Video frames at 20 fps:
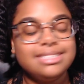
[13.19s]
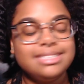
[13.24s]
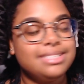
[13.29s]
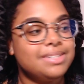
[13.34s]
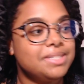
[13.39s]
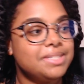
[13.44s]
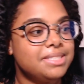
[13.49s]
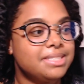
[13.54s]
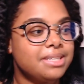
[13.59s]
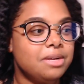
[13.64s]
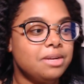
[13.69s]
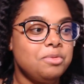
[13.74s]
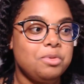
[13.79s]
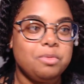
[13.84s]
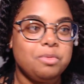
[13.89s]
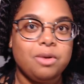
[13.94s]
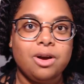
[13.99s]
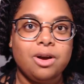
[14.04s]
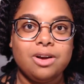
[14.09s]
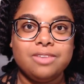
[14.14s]
So this is going to be
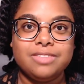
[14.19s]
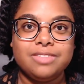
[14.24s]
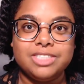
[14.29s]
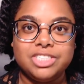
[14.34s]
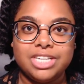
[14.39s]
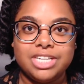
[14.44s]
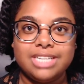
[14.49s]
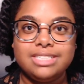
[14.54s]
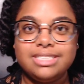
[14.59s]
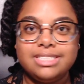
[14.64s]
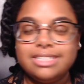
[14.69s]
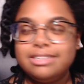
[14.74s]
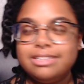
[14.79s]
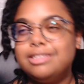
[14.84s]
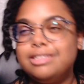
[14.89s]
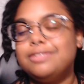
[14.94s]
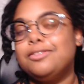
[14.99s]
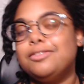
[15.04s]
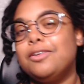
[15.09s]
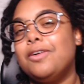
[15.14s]
part of a JET
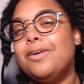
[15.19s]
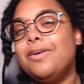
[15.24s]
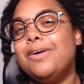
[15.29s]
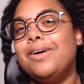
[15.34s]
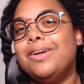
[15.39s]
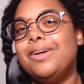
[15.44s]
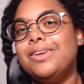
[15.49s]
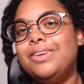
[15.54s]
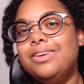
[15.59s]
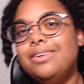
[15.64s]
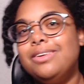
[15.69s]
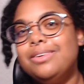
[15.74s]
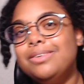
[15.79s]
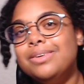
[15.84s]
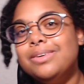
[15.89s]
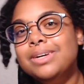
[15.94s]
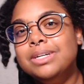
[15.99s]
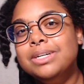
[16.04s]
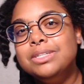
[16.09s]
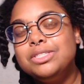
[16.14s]
series for all you
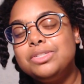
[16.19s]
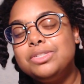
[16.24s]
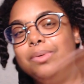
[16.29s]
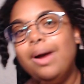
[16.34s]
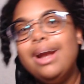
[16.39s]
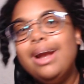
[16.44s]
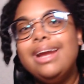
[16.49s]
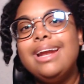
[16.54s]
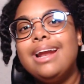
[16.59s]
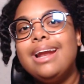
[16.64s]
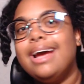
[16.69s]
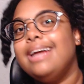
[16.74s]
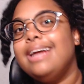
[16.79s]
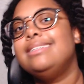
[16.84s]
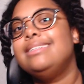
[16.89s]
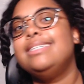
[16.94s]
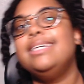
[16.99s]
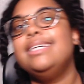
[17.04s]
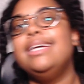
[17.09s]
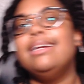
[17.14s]

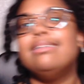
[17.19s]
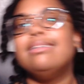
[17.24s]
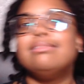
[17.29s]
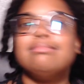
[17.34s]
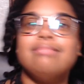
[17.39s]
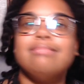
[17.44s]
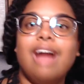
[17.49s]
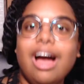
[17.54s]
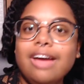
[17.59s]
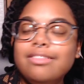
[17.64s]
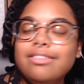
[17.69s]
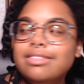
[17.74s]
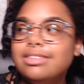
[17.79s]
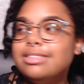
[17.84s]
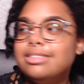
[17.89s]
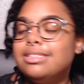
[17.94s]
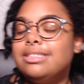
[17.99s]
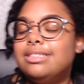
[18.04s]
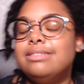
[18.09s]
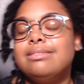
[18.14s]
2019
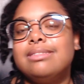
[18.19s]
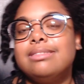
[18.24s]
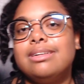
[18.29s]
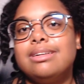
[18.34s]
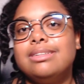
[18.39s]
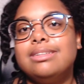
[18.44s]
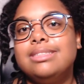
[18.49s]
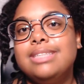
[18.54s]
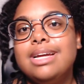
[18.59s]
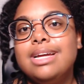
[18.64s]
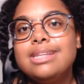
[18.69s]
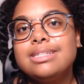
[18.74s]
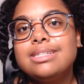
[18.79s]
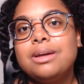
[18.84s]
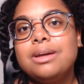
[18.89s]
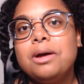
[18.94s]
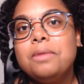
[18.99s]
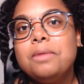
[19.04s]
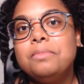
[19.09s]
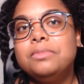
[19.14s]
arrivals who are set to
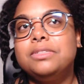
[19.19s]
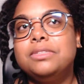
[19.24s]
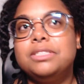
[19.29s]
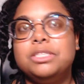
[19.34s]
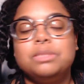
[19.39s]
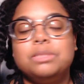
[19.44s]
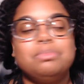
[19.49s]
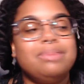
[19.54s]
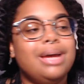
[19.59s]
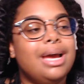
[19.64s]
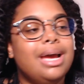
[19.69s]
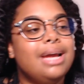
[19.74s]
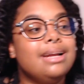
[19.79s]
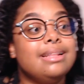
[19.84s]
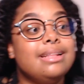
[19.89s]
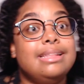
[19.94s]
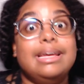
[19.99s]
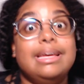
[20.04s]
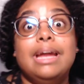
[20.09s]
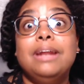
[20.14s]
come to Japan
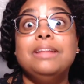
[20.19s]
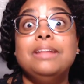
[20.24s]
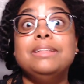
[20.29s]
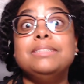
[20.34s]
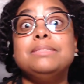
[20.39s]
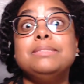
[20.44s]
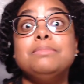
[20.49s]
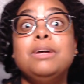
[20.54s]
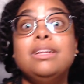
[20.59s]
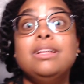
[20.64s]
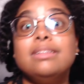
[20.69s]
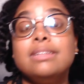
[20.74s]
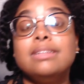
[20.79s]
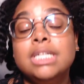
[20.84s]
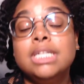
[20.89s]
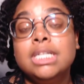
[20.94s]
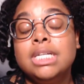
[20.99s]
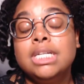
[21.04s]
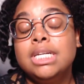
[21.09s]
at the end of this month.